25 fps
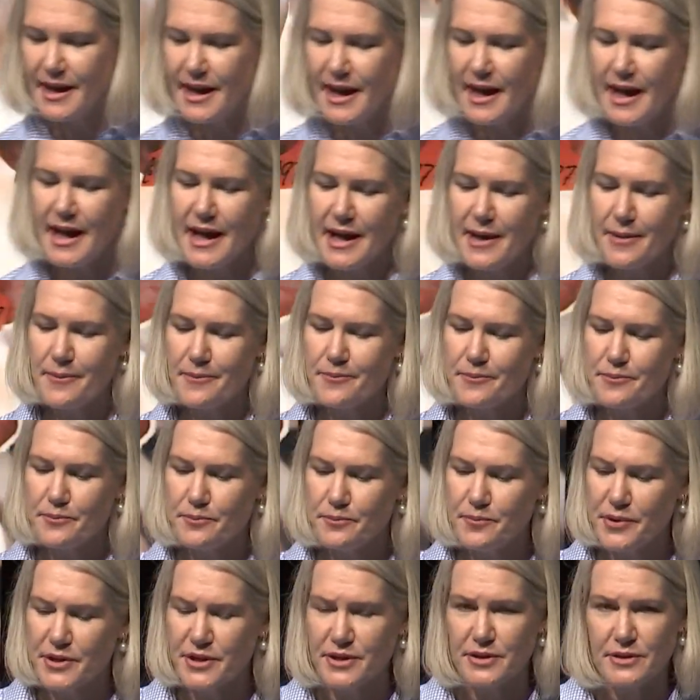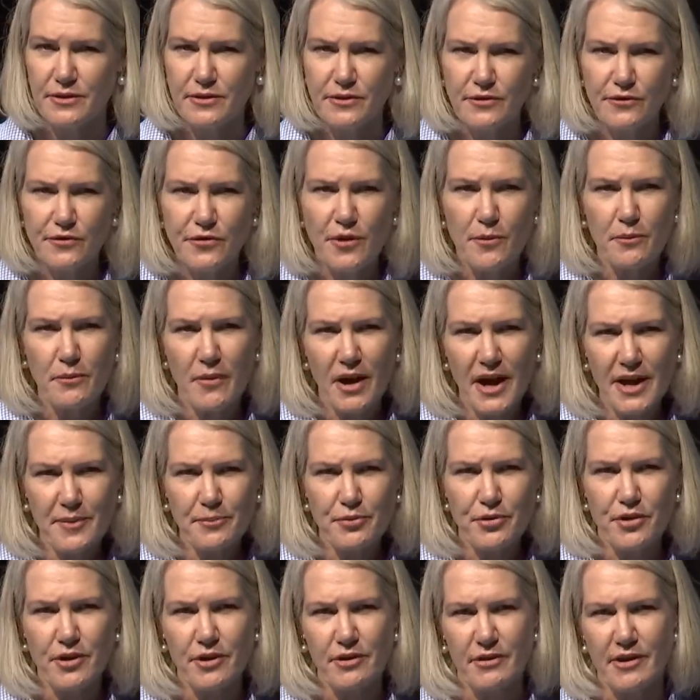But from my
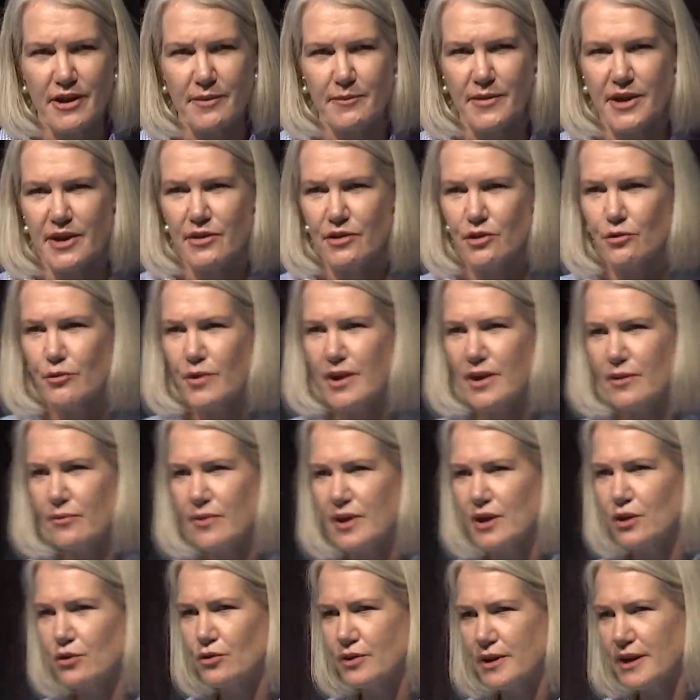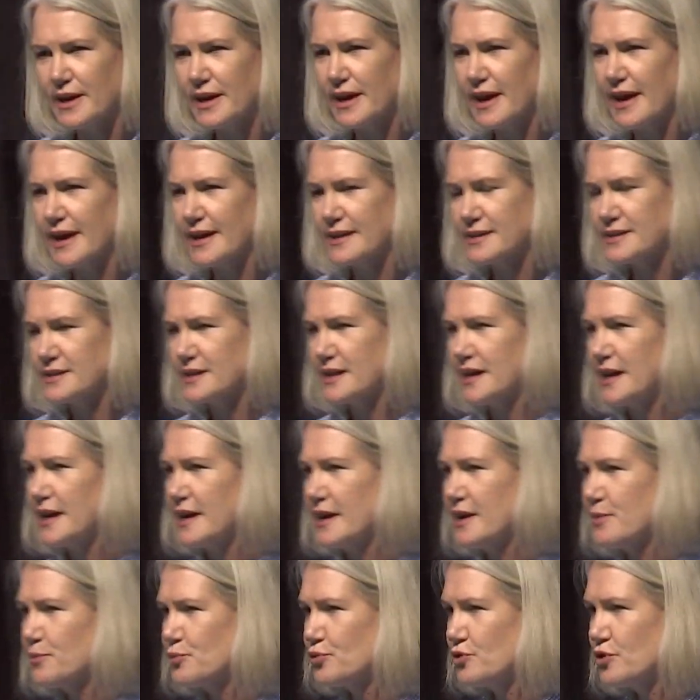program area, where we're looking at
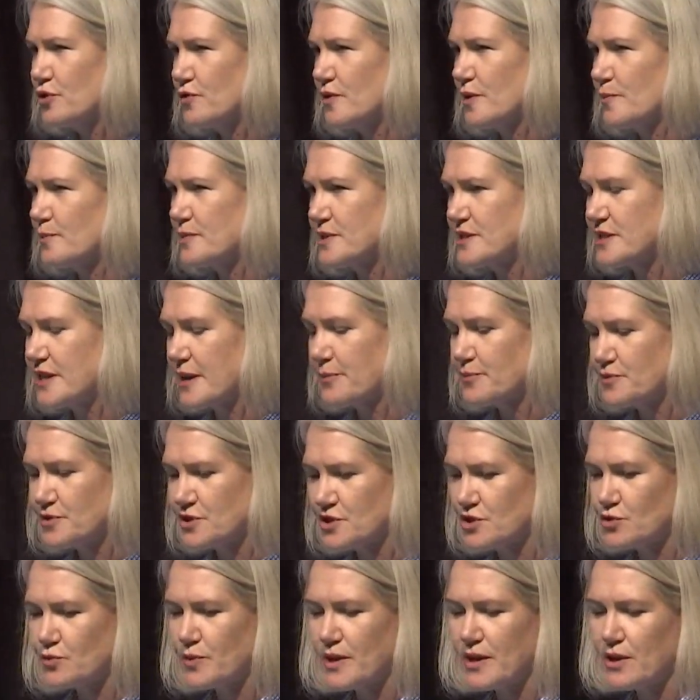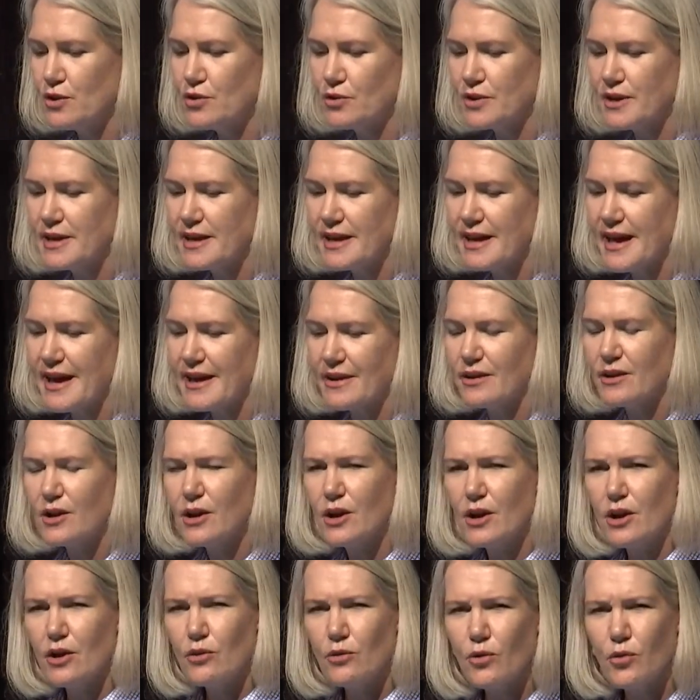improving perceptions, we're looking at,
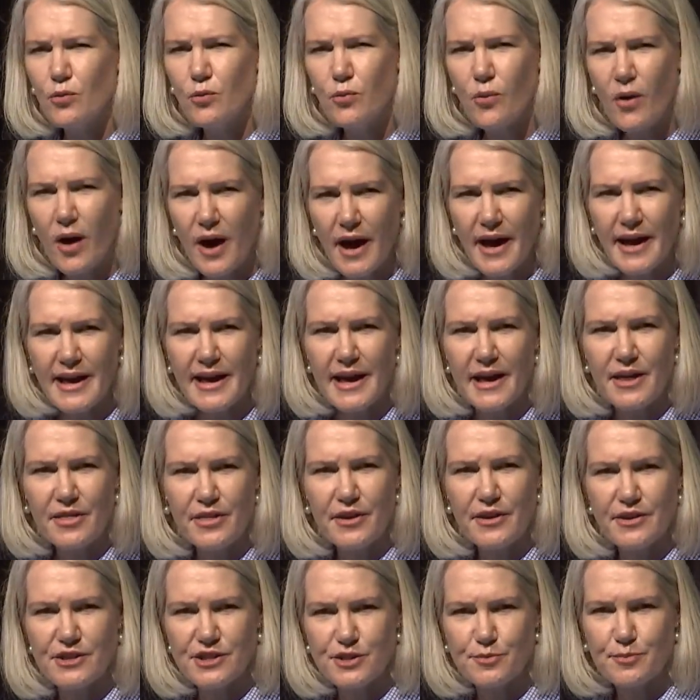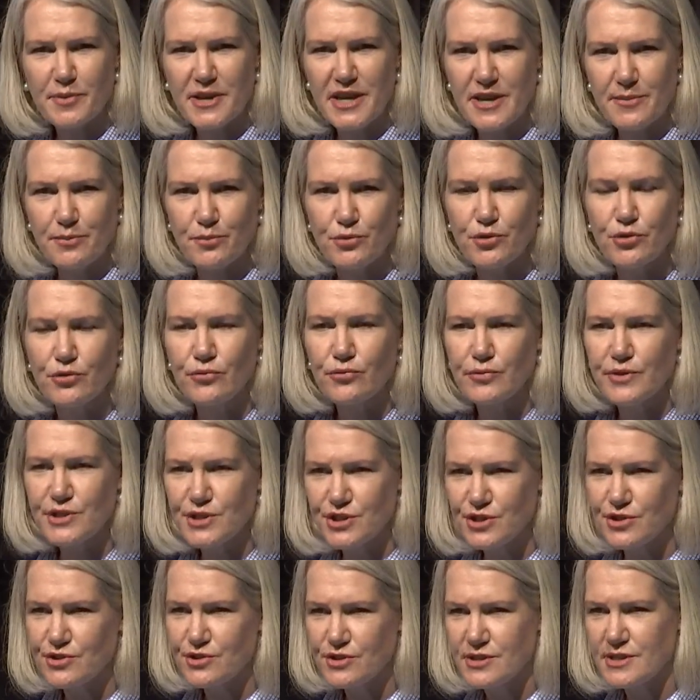well, why are those people
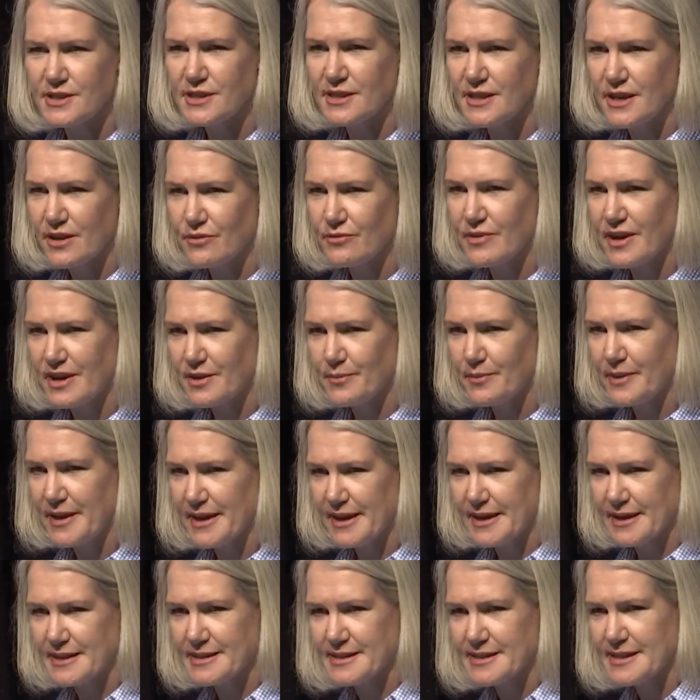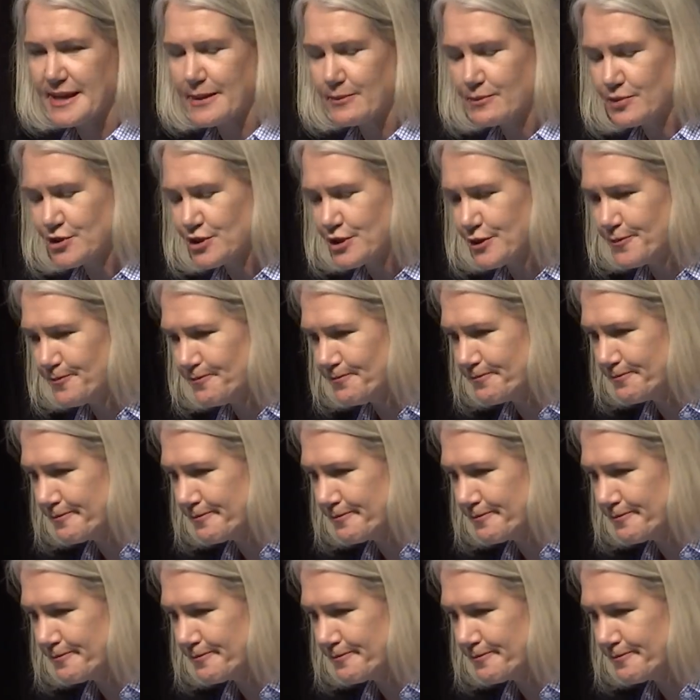reducing their red meat consumption?